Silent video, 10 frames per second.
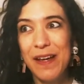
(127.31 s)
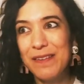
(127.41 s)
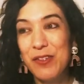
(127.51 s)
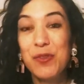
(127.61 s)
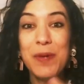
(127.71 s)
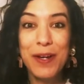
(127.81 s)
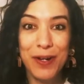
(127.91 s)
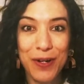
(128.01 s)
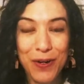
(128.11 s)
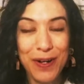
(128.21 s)

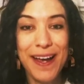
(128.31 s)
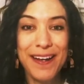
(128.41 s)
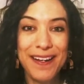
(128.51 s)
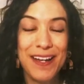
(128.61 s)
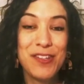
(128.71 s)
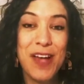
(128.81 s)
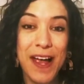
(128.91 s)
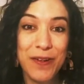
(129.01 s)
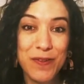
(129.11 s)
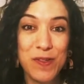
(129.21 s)
trigger a
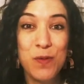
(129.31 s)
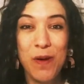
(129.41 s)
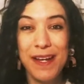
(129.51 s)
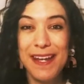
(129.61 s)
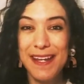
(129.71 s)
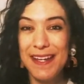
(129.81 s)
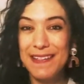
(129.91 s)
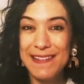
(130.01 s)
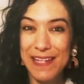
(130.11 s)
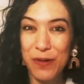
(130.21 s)
child to want to eat in
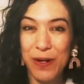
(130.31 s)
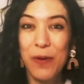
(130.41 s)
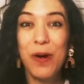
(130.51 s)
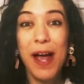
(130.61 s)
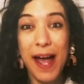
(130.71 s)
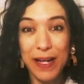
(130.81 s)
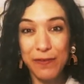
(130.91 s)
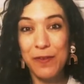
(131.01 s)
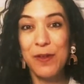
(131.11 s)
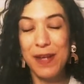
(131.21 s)
secret or hide
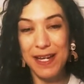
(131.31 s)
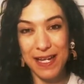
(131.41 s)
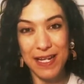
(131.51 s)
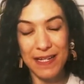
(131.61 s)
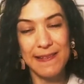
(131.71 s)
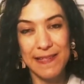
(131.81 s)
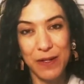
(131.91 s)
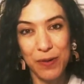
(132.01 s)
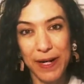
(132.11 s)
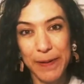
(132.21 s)
food and eat in secret.